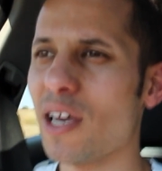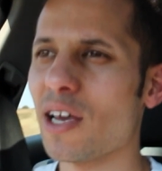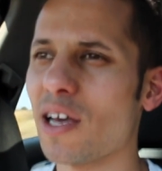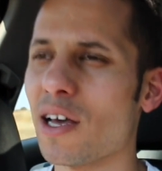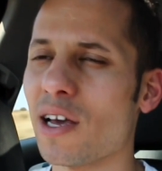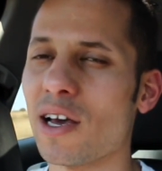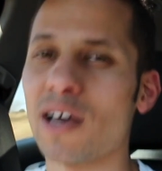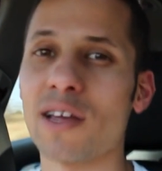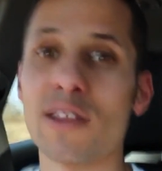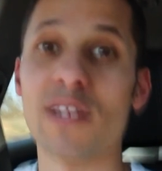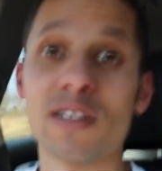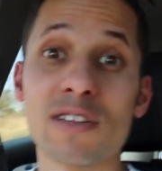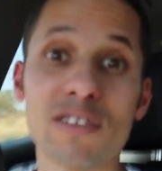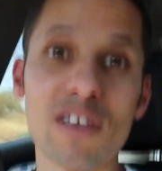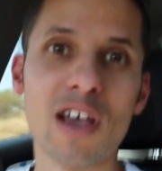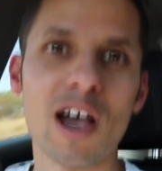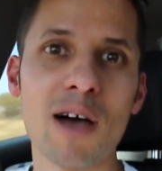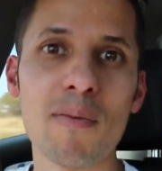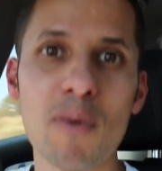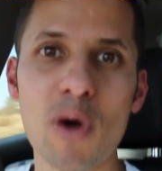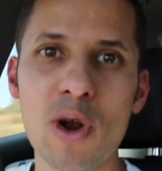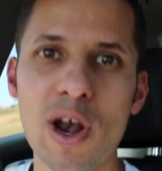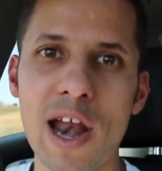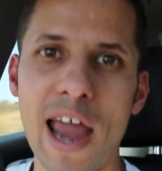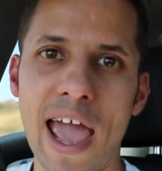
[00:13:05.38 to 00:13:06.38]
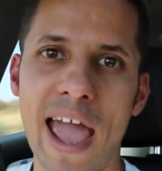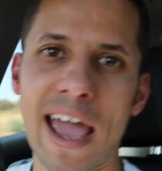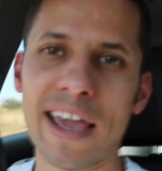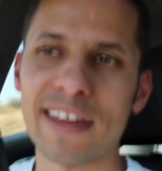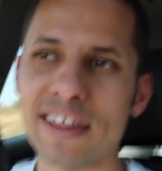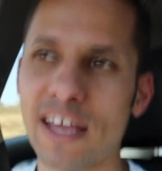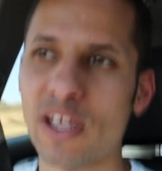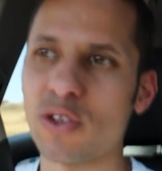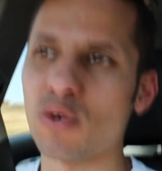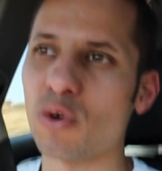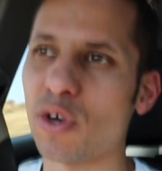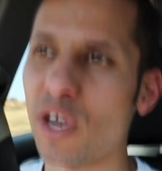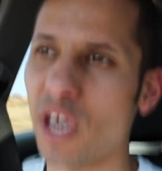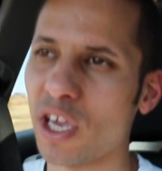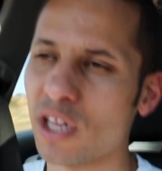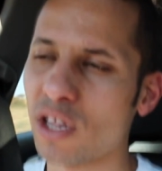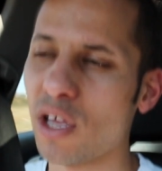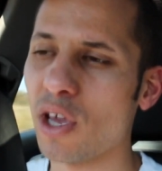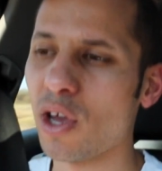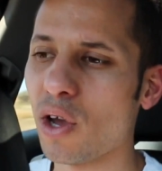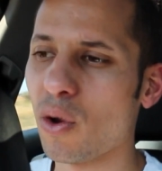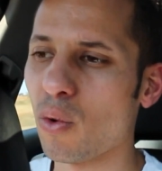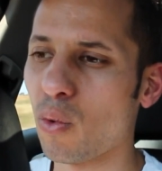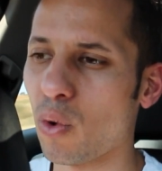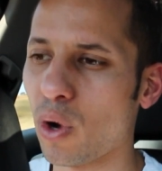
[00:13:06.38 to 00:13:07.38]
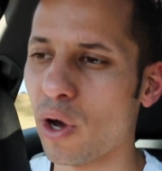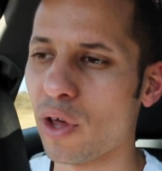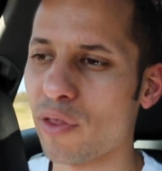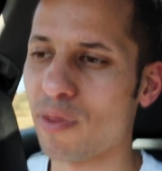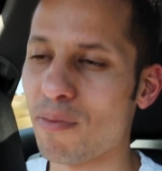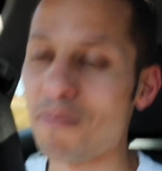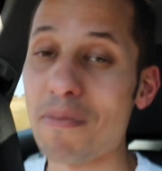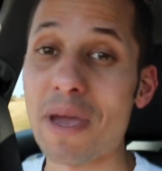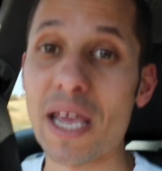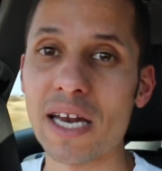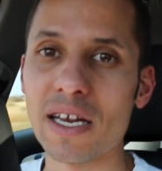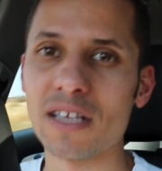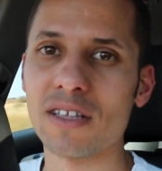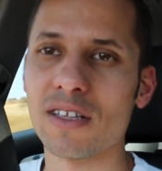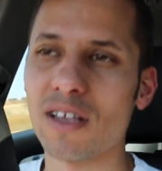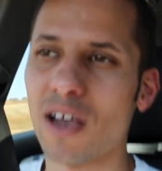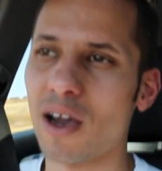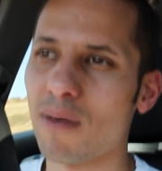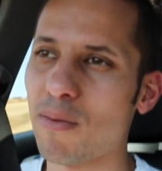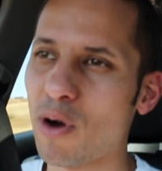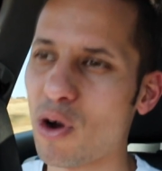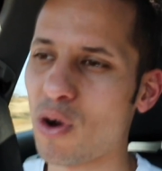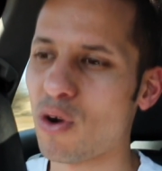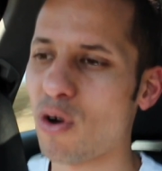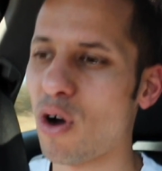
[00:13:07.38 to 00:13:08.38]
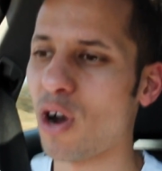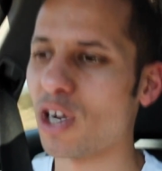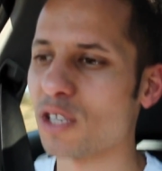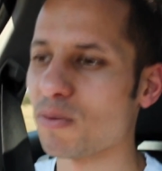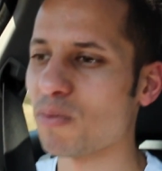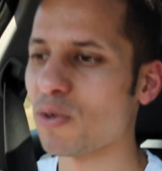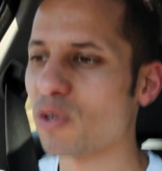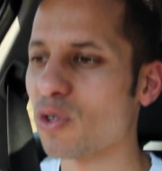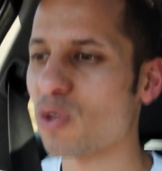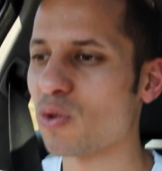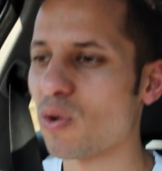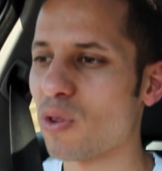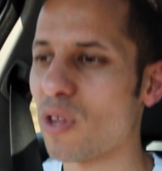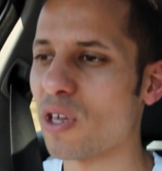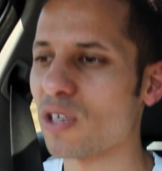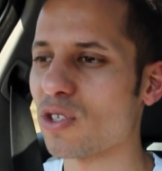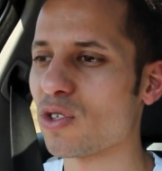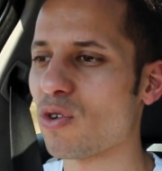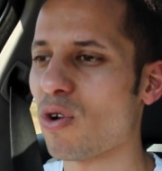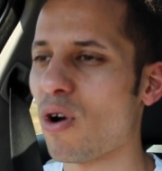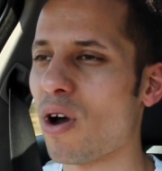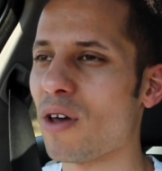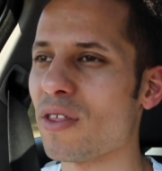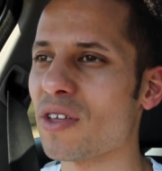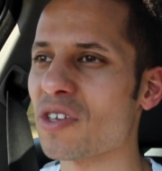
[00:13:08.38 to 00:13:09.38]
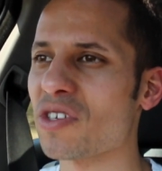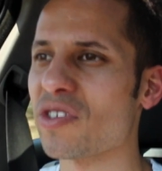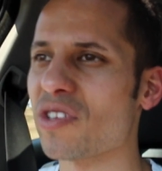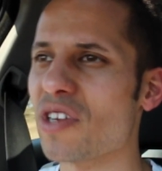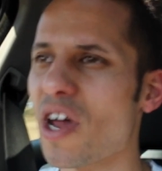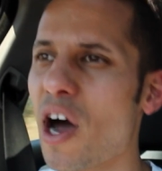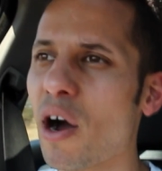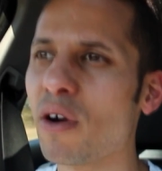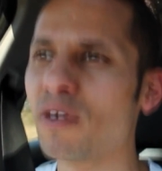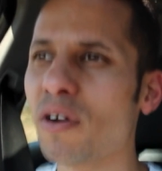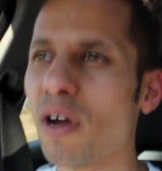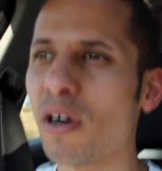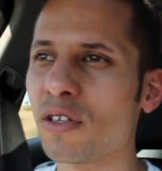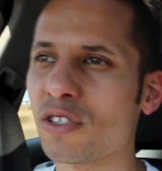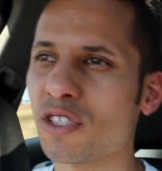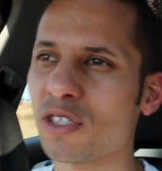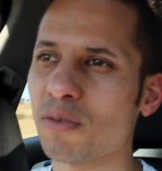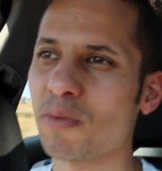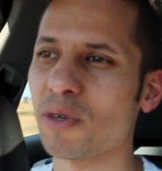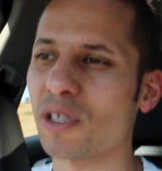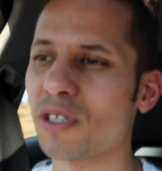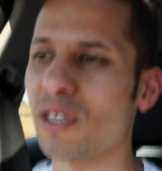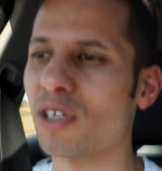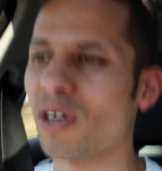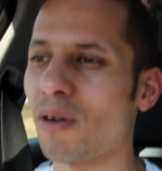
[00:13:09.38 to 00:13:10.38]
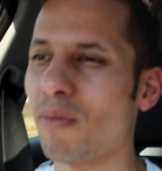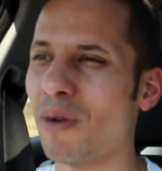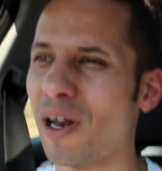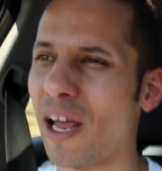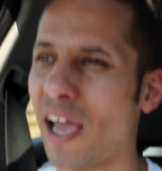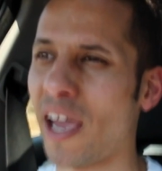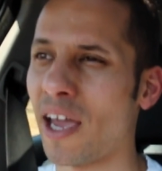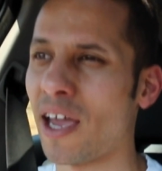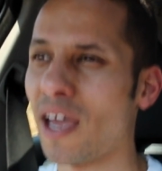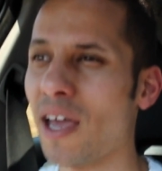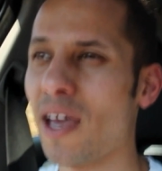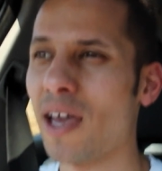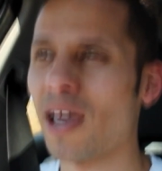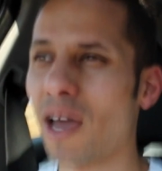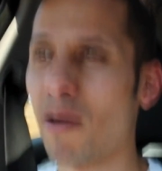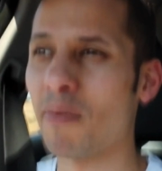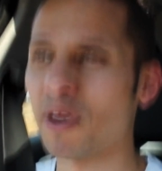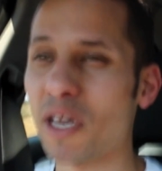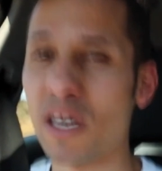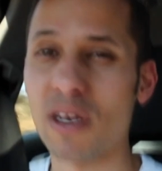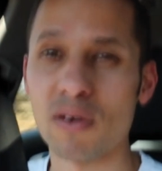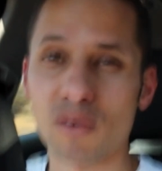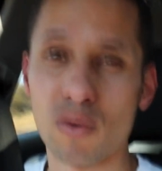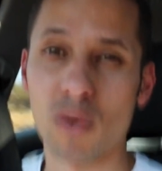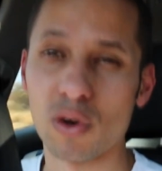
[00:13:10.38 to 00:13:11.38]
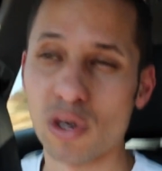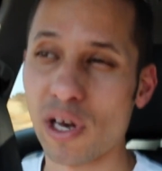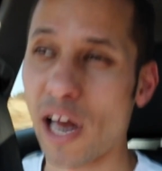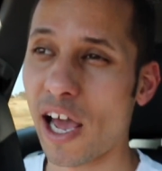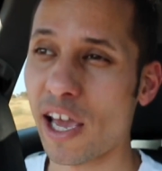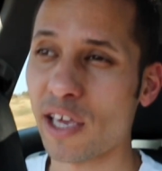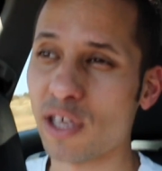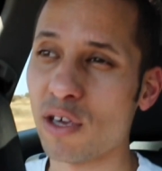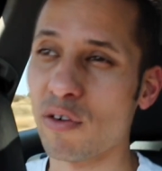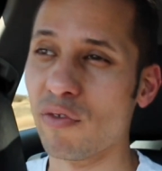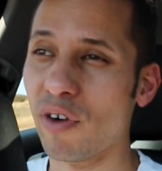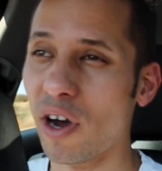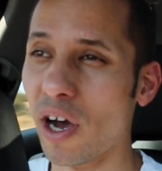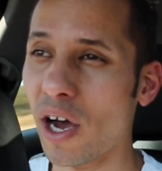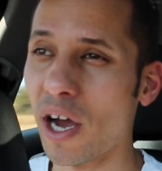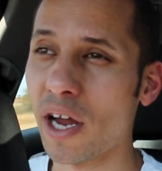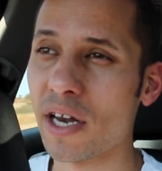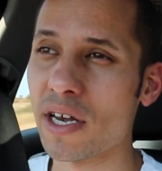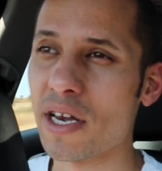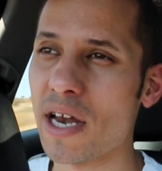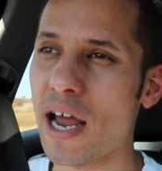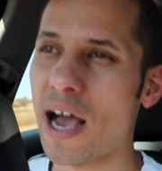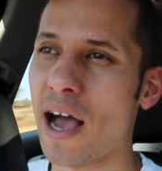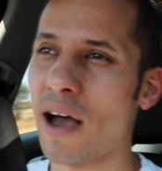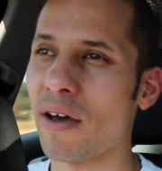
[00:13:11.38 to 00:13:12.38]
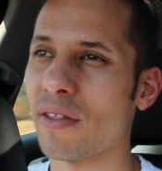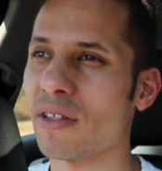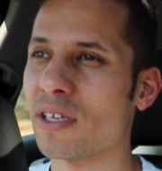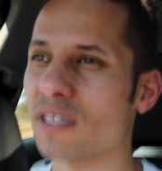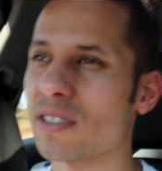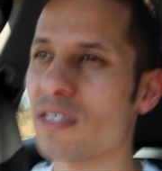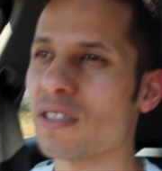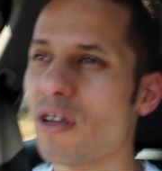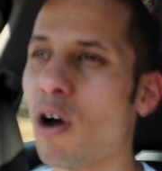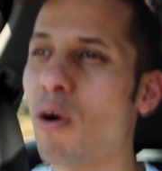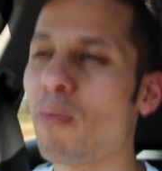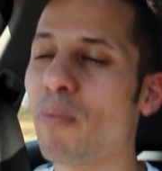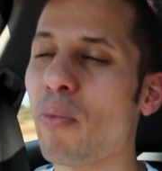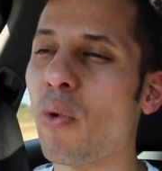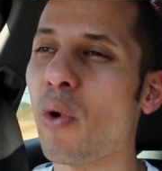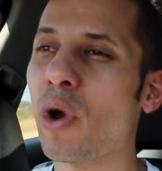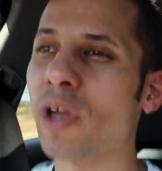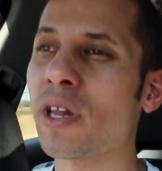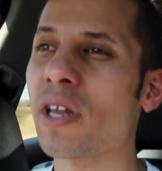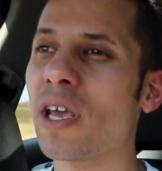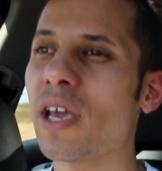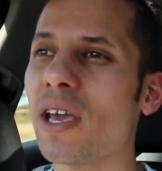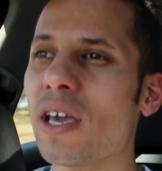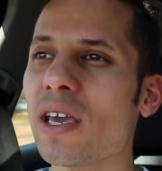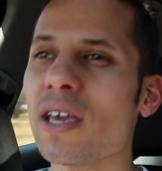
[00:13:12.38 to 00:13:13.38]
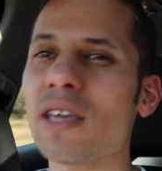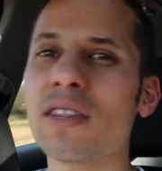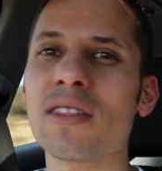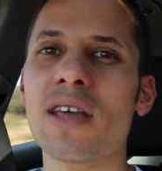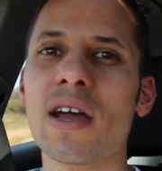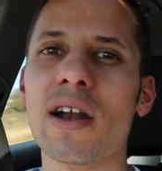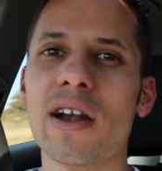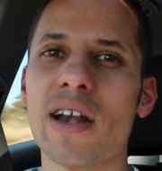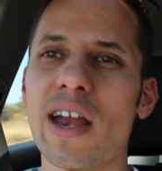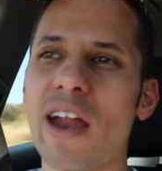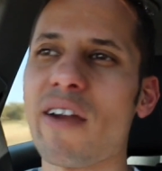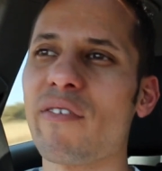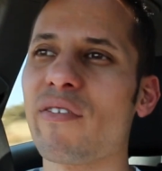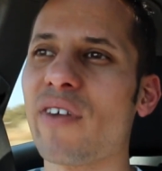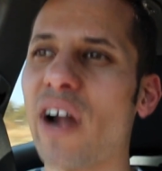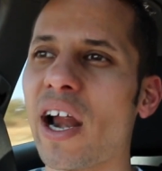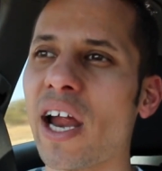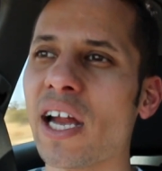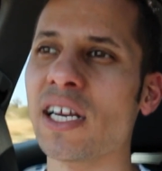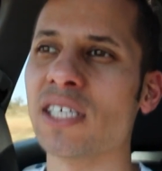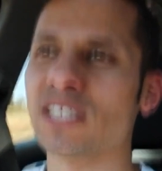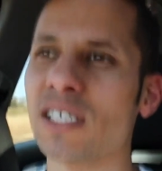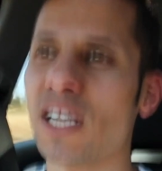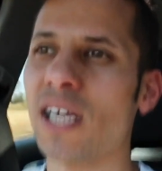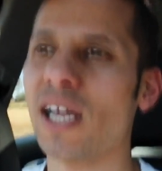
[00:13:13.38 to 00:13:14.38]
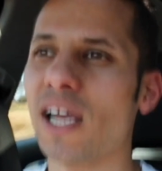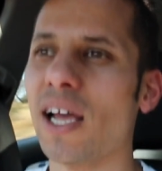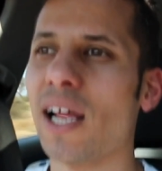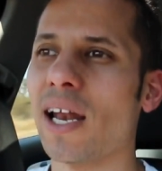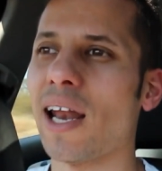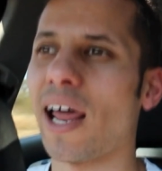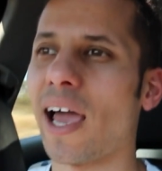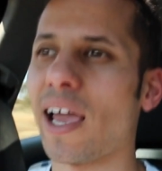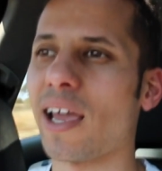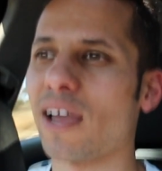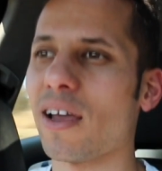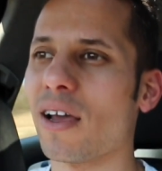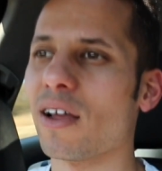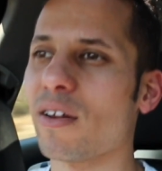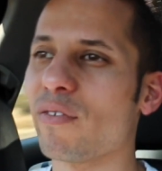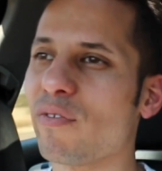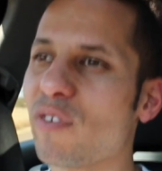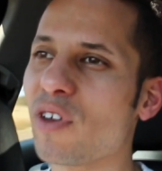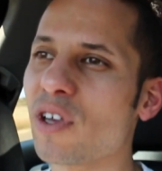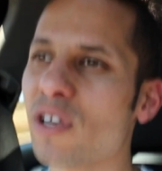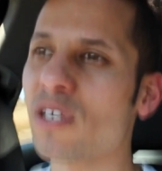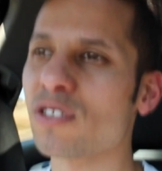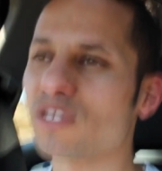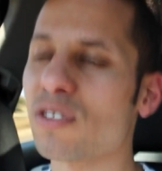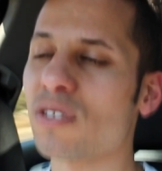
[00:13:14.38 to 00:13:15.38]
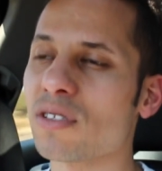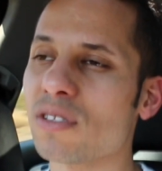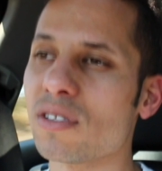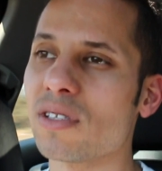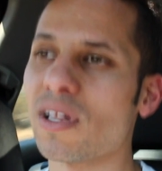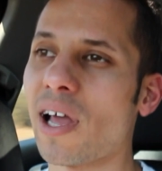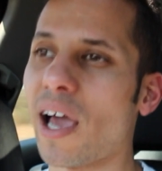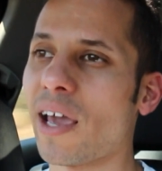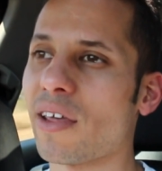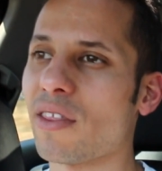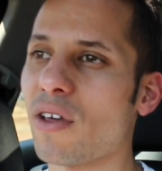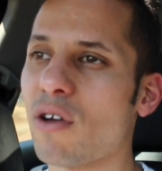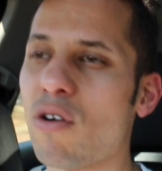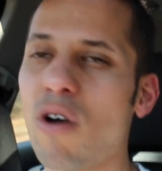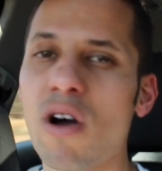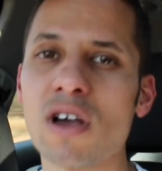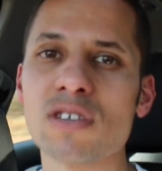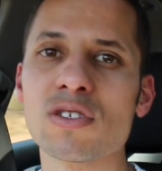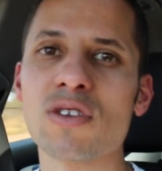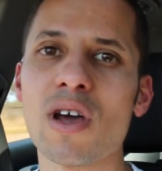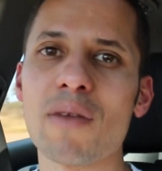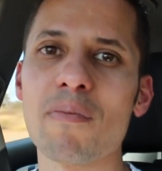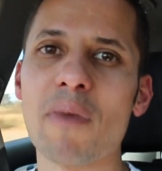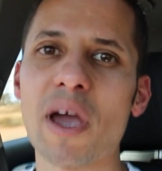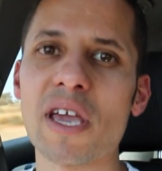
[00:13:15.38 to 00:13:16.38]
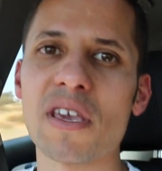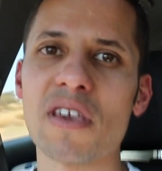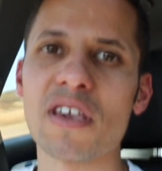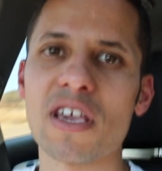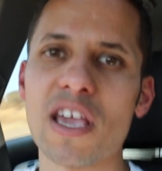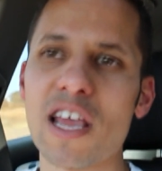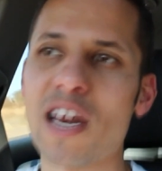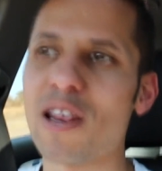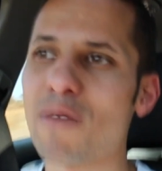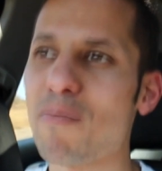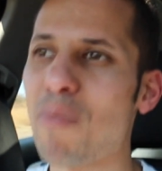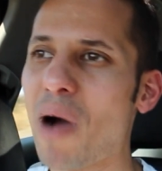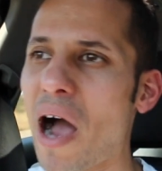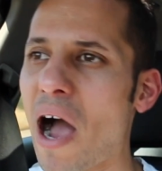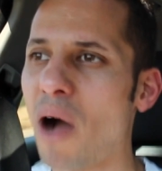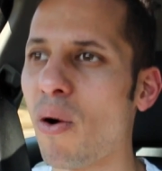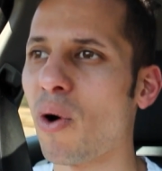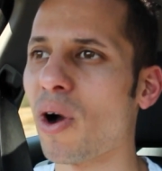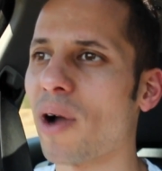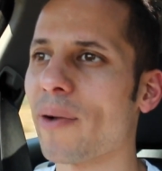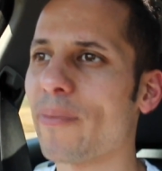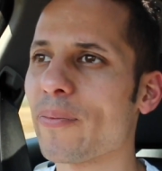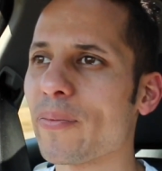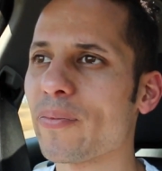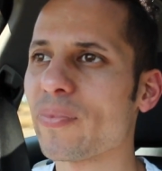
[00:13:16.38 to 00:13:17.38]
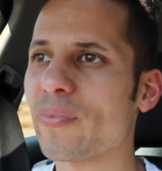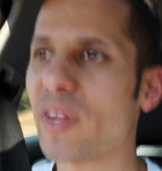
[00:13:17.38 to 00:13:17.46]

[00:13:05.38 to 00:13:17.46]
the turbo lag that you get with many turbo cars, because with this car there's no noticeable turbo lag. I mean, like you've heard now, there's no point in the rev range like it feels like the car's not making any power.